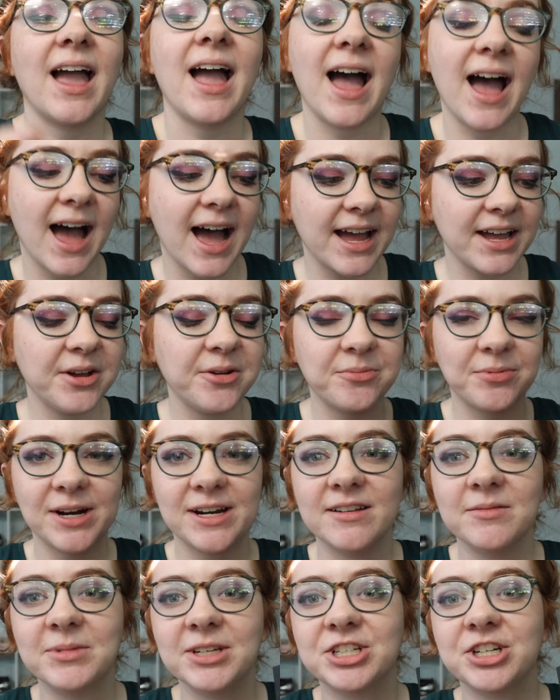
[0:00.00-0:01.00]
I
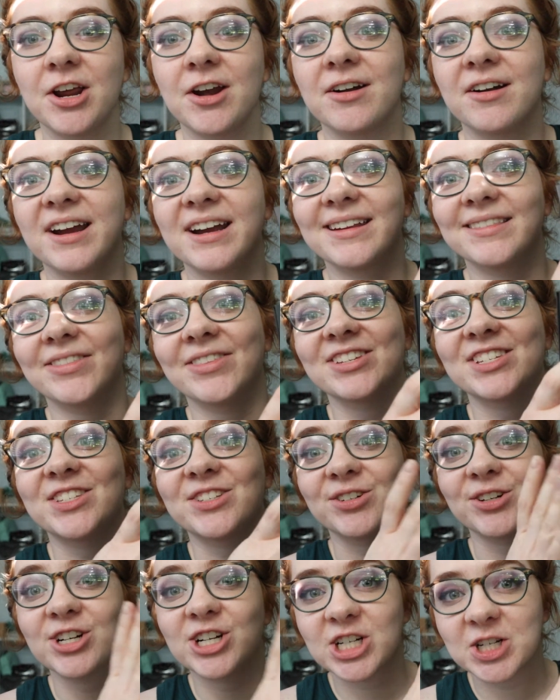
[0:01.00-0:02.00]
randomly generated the
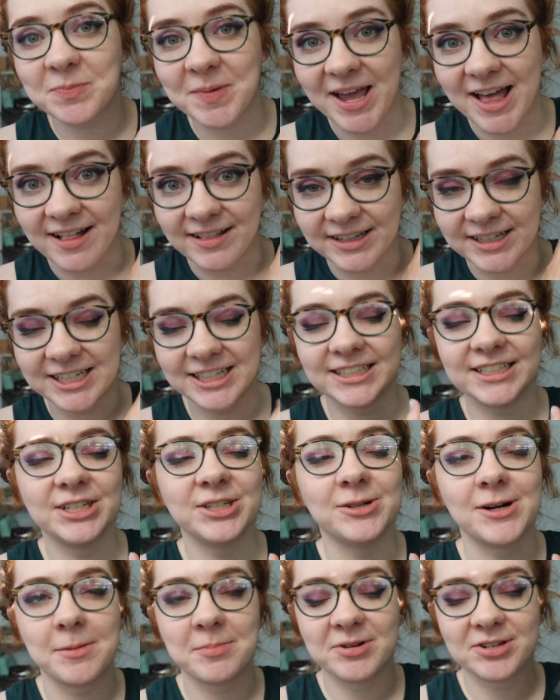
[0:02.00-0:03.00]
Surge palette to
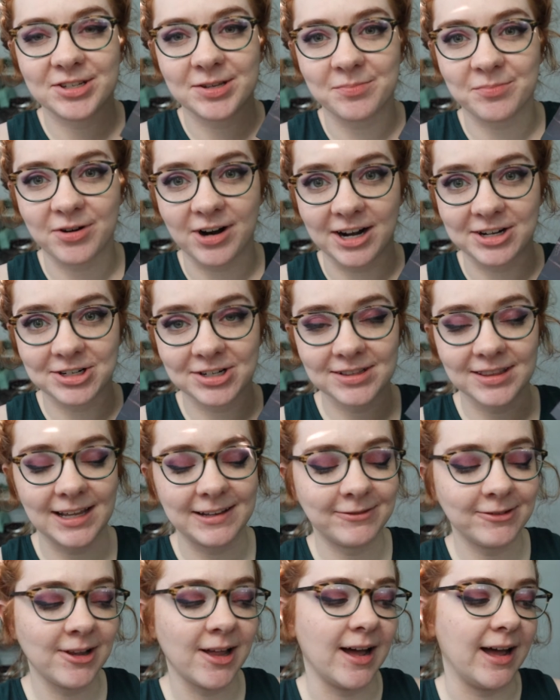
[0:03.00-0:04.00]
represent Project
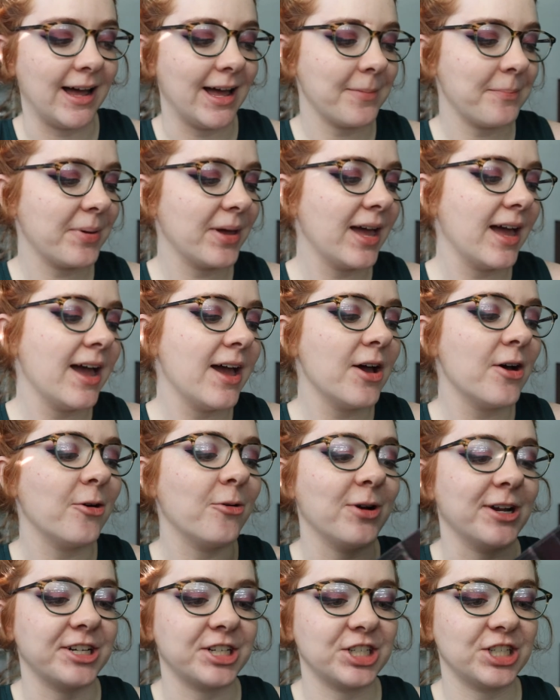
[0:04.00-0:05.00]
Level Up,
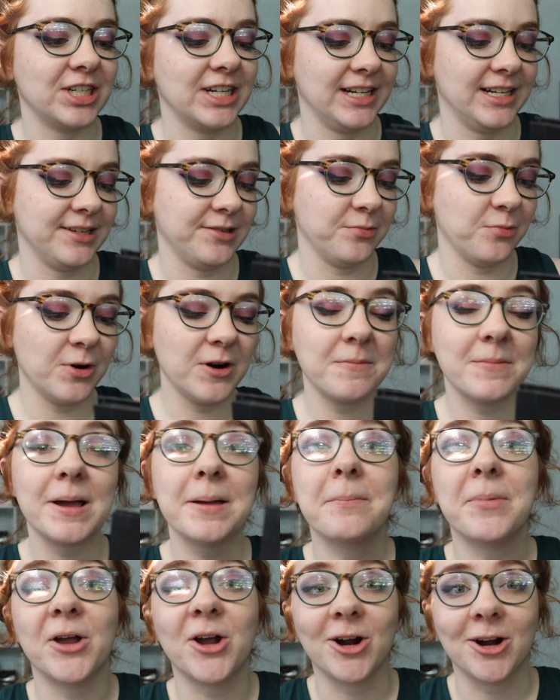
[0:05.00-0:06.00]
which is one of my
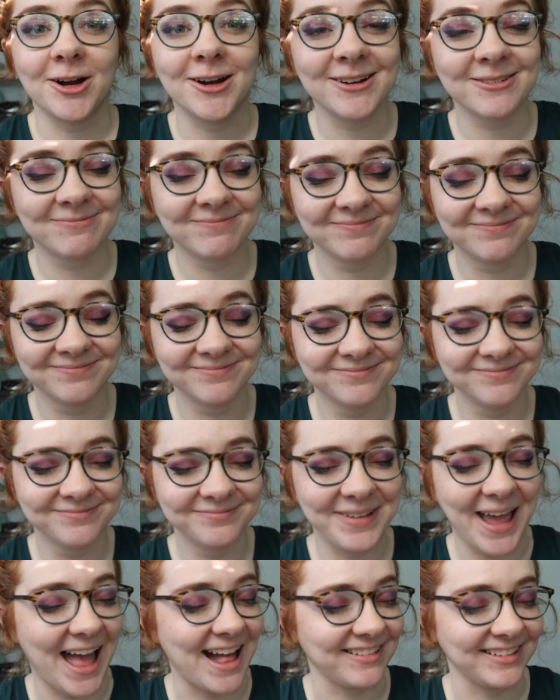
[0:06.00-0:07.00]
bigger
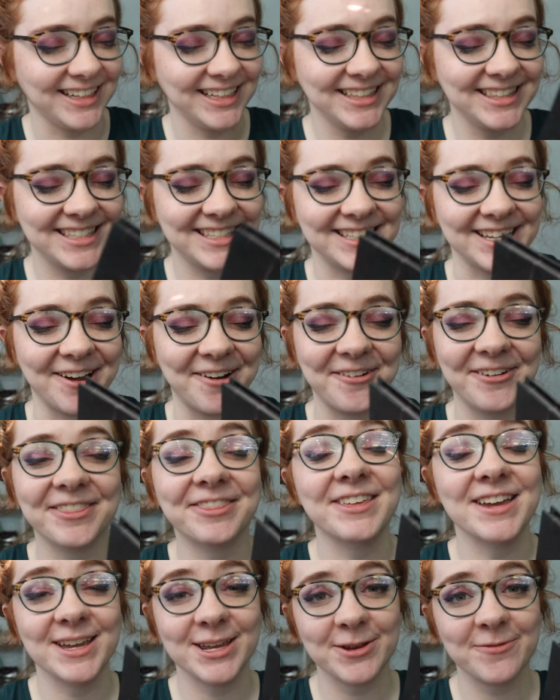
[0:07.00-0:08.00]
palettes, so
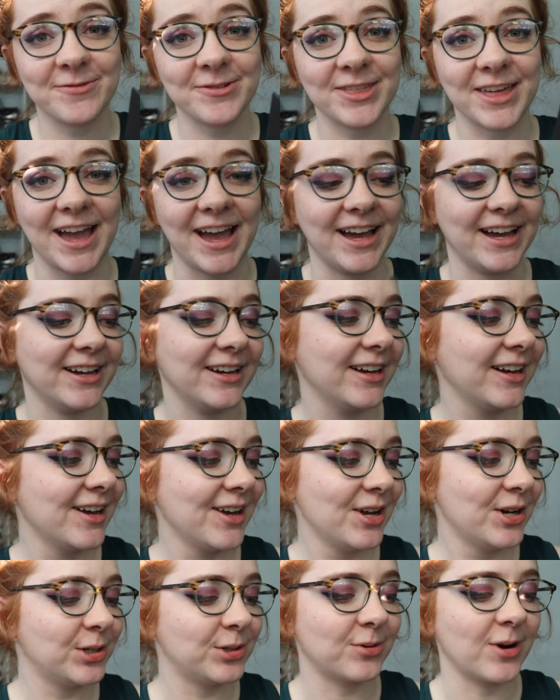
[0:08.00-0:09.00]
thank you for that,
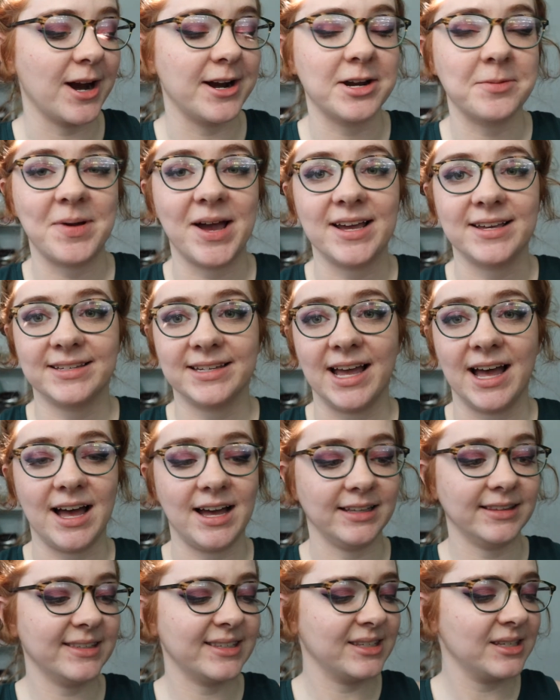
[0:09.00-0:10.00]
randomized
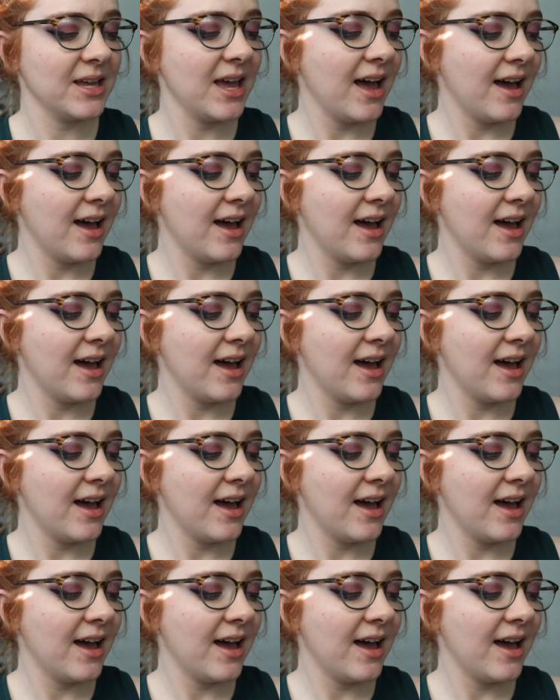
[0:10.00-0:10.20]
gods.